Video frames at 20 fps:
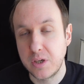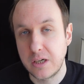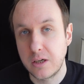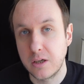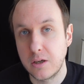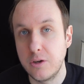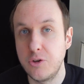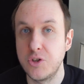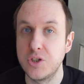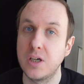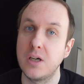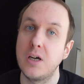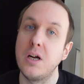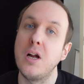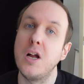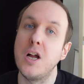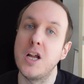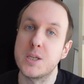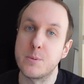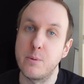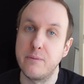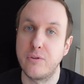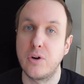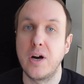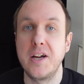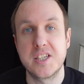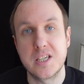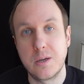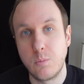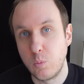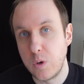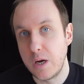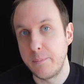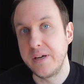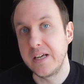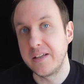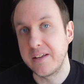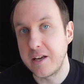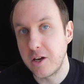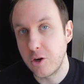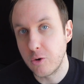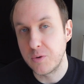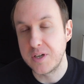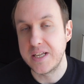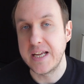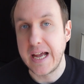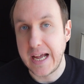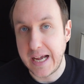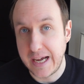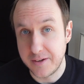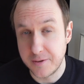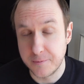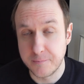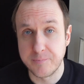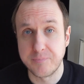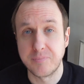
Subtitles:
enclosure to provide some webbing that they already had.